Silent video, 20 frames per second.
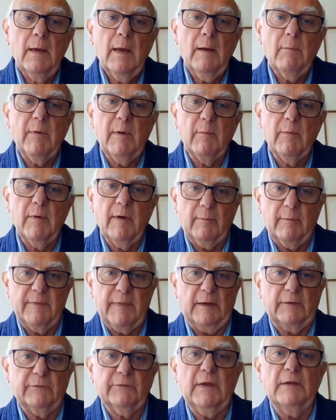We work with
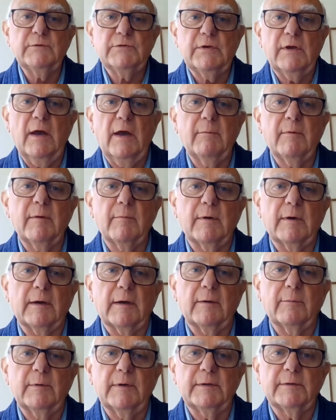Accenture, we work
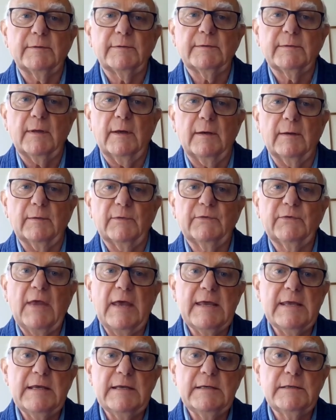with
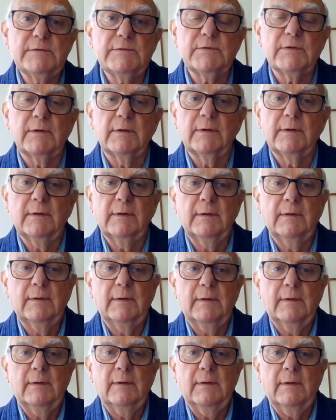Sage,
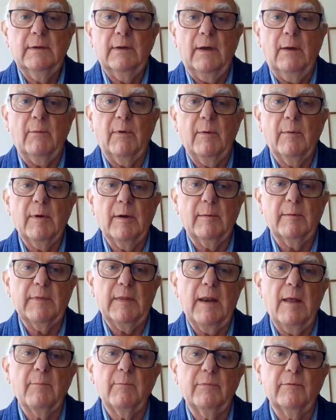we work with a
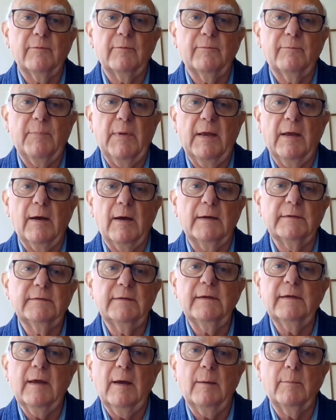number of big
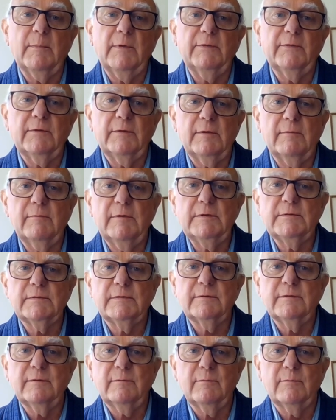IT companies in the
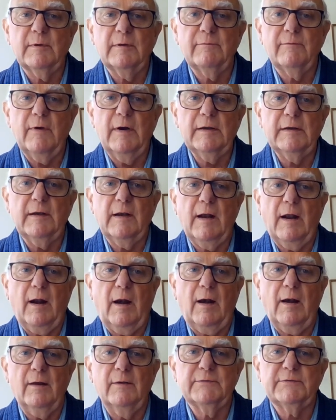region. We're very
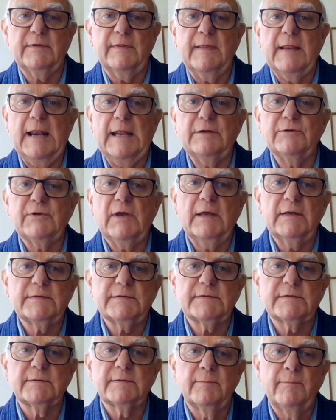close to the NHS.
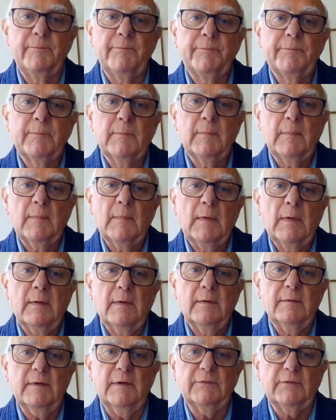
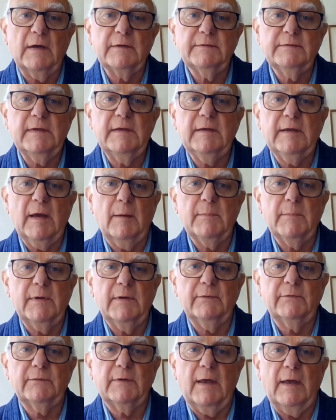These IT
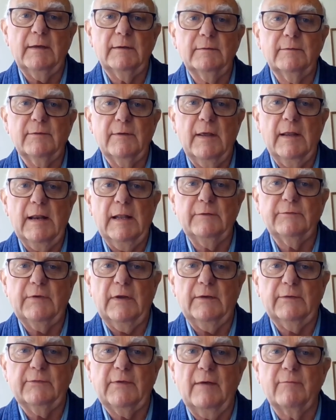companies and the
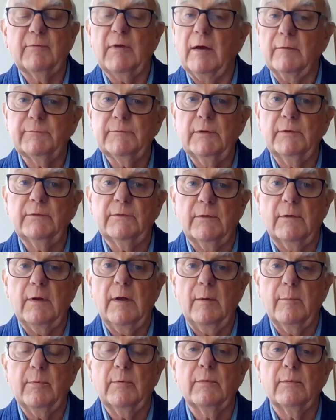NHS have governors on
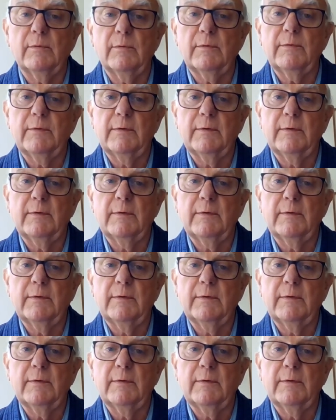our board.